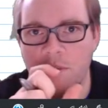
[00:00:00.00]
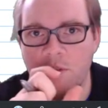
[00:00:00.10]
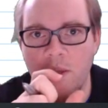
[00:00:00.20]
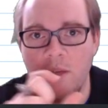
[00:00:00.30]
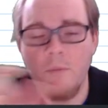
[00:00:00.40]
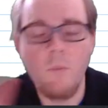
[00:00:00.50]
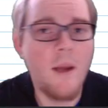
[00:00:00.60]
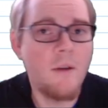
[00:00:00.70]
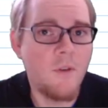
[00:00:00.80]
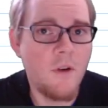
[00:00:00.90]
between
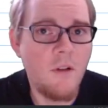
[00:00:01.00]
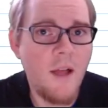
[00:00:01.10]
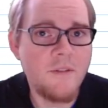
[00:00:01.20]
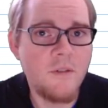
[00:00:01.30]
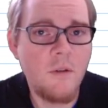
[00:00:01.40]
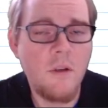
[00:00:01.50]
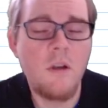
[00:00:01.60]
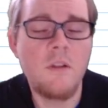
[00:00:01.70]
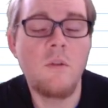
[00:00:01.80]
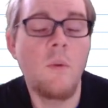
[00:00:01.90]
when a vertical asymptote
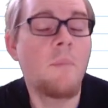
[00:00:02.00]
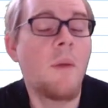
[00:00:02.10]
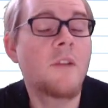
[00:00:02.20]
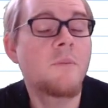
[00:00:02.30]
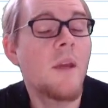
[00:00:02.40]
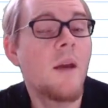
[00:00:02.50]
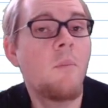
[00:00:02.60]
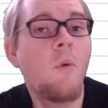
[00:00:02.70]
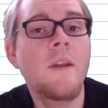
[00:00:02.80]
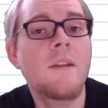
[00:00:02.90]
occurs and when possibly a
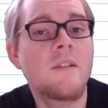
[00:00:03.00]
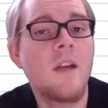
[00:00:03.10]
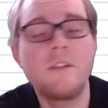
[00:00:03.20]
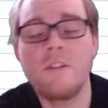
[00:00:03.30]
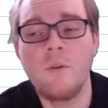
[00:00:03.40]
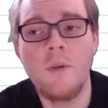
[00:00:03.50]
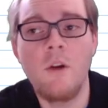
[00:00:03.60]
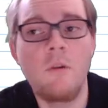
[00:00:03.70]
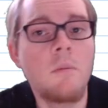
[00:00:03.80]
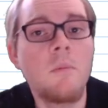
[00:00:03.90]
point discontinuity
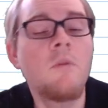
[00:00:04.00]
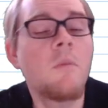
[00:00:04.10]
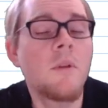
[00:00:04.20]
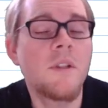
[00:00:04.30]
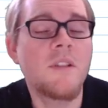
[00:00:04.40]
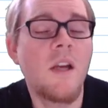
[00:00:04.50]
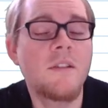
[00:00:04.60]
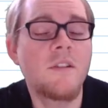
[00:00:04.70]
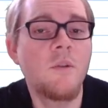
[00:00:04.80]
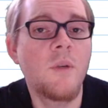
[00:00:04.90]
or a removable
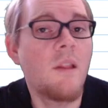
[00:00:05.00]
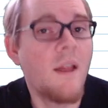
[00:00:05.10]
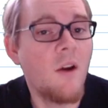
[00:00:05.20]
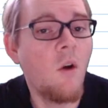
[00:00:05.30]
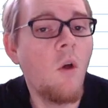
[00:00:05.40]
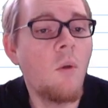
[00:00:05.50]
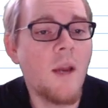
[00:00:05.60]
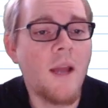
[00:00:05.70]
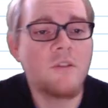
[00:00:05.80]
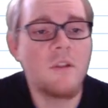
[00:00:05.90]
discontinuity like a hole
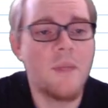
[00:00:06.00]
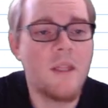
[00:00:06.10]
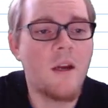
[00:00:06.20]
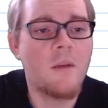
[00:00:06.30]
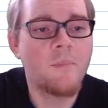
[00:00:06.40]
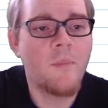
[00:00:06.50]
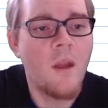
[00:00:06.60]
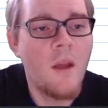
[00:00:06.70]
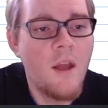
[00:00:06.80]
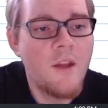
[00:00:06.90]
would actually be there.
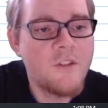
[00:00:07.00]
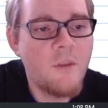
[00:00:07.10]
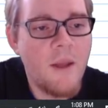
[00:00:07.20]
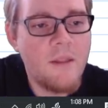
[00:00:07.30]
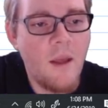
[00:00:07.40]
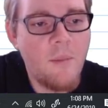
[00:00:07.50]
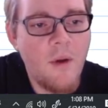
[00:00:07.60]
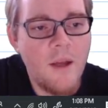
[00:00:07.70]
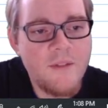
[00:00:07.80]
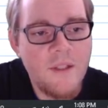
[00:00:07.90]
So my thought
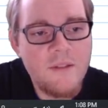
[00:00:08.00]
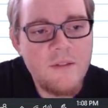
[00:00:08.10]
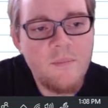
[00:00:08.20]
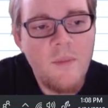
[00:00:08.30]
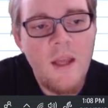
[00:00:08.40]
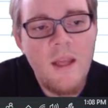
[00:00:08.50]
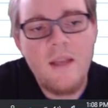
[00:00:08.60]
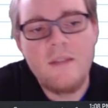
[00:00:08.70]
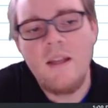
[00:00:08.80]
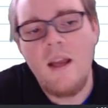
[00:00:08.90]
process
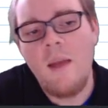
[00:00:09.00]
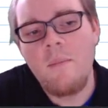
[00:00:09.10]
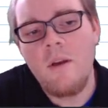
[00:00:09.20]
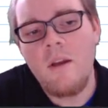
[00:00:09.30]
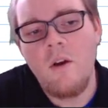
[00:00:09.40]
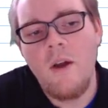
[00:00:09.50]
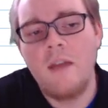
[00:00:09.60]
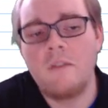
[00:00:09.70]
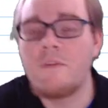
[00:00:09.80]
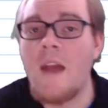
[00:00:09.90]
is that I'm going to go ahead and